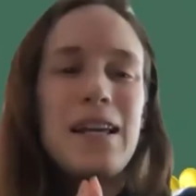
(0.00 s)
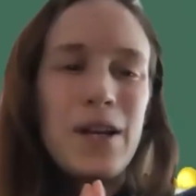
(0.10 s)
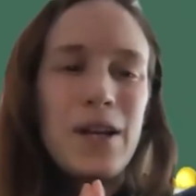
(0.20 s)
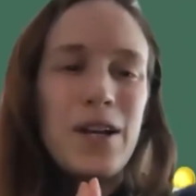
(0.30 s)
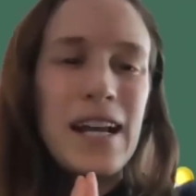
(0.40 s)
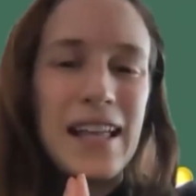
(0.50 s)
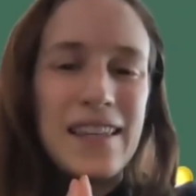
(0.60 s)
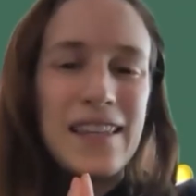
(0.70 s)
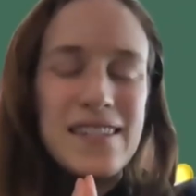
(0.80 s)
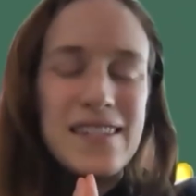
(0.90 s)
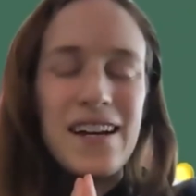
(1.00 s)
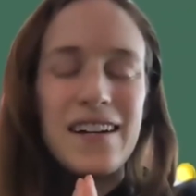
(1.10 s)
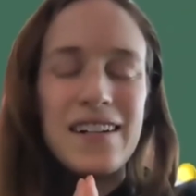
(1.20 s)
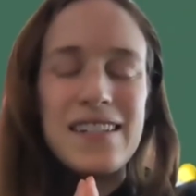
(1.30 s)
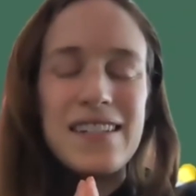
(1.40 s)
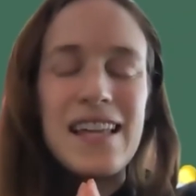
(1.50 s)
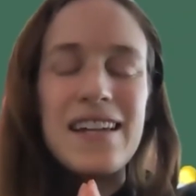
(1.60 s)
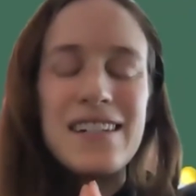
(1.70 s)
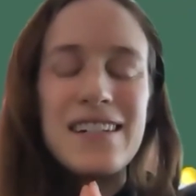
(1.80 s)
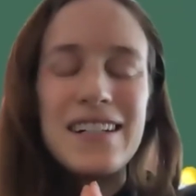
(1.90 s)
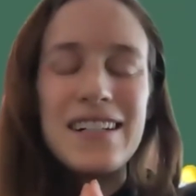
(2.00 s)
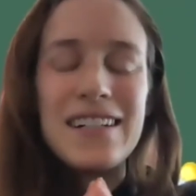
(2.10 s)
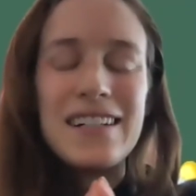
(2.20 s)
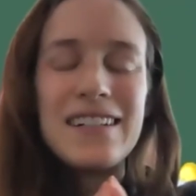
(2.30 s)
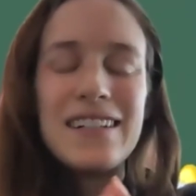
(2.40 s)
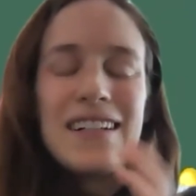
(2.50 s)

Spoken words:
bring your hands to heart center.